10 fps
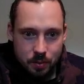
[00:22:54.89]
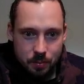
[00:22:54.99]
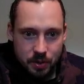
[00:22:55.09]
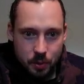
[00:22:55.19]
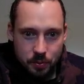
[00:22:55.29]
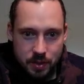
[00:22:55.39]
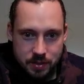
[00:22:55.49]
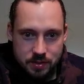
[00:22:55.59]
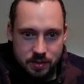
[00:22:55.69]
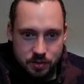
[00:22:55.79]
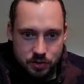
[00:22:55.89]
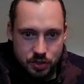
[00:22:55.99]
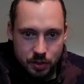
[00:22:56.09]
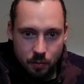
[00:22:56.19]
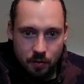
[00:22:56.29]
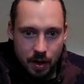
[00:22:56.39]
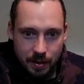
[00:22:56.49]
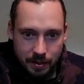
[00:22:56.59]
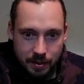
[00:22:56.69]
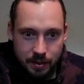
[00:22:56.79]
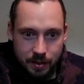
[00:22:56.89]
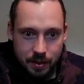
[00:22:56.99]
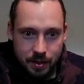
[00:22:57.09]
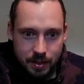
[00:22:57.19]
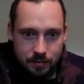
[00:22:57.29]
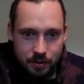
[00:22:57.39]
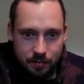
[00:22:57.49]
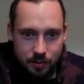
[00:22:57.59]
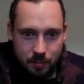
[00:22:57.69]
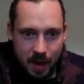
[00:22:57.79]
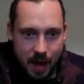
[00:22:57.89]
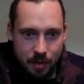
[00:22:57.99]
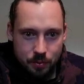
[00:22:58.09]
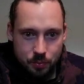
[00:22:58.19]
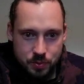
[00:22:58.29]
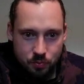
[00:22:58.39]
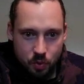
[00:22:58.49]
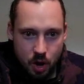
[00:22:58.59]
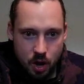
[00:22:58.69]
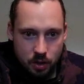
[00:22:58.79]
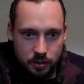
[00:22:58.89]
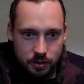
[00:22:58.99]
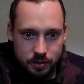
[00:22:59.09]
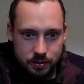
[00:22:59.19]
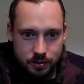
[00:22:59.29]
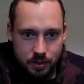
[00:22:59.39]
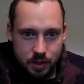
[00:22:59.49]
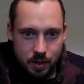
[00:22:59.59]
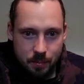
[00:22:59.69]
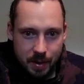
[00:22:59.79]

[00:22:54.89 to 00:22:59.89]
But know this, Giovanni, even if the path was wrong, my